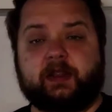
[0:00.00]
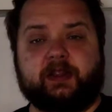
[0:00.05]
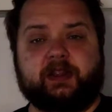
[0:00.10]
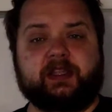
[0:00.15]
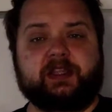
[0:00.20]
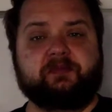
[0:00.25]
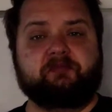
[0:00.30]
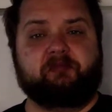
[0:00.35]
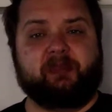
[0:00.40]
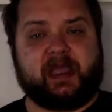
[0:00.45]

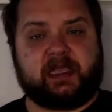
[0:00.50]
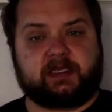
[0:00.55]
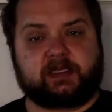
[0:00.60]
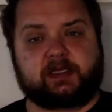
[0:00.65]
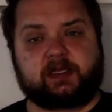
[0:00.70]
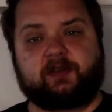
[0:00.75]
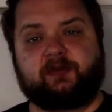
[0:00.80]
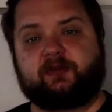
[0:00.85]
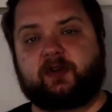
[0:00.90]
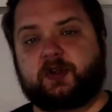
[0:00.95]
the
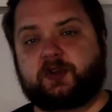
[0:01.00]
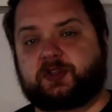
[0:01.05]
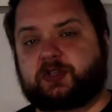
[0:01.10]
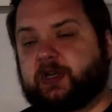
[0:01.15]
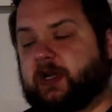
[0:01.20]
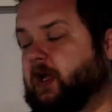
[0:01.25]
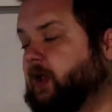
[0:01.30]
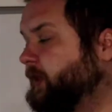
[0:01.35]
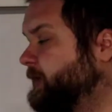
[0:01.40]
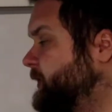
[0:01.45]
basic
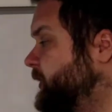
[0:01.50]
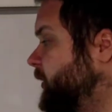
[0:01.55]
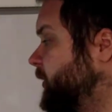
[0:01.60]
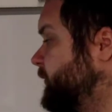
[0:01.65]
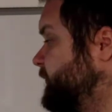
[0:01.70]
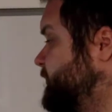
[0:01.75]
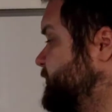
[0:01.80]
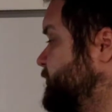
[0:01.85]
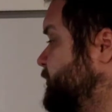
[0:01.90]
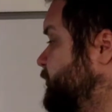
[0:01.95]
functionality
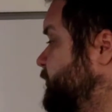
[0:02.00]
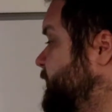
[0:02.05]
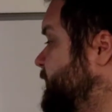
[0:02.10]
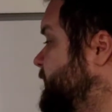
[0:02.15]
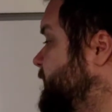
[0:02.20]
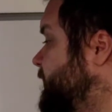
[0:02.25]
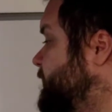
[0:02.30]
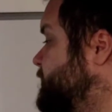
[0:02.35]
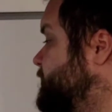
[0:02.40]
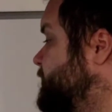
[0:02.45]
of. So
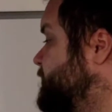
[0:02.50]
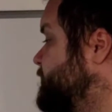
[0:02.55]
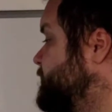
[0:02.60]
again,